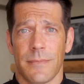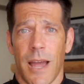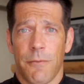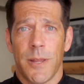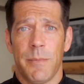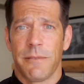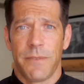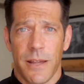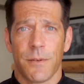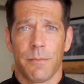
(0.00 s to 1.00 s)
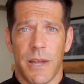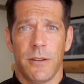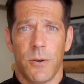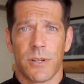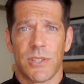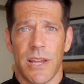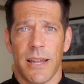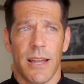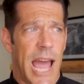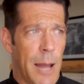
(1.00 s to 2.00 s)
I've only met faithful men who are
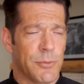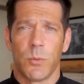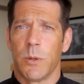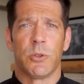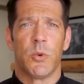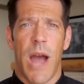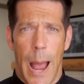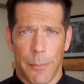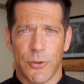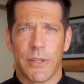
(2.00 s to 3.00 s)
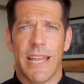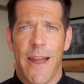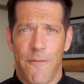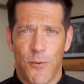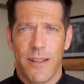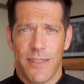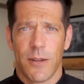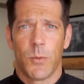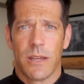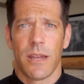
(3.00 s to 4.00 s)
saying, we will do absolutely
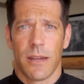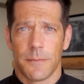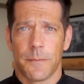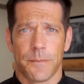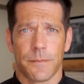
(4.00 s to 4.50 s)
everything we can